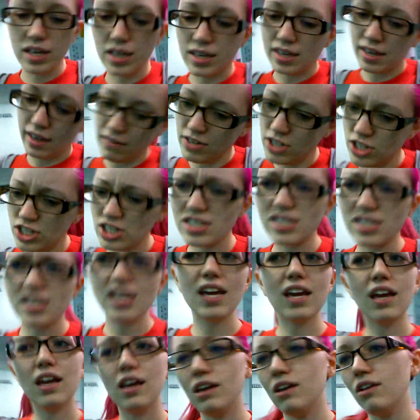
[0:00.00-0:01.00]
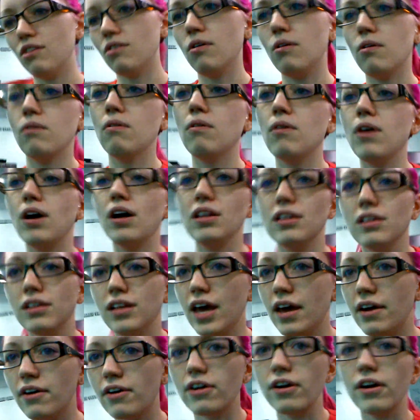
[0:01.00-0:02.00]
about like gifts, just like, you know, a
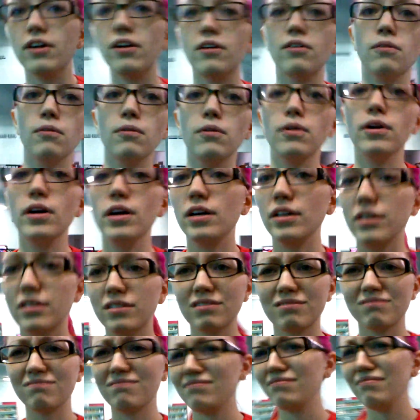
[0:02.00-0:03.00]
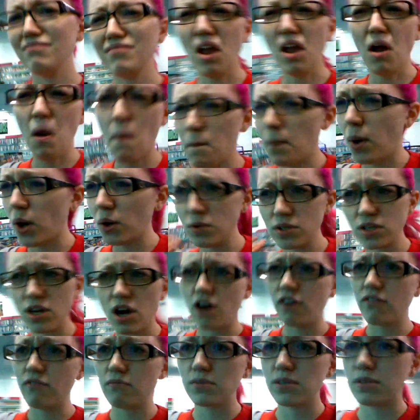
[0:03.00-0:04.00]
letter or a
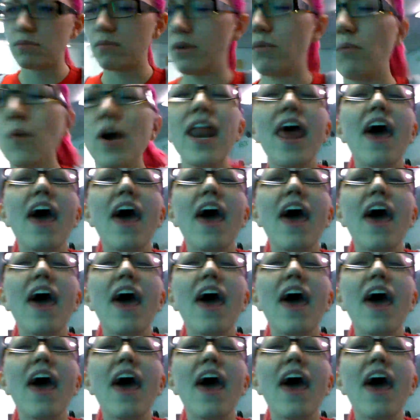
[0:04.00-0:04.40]
postcard from somewhere,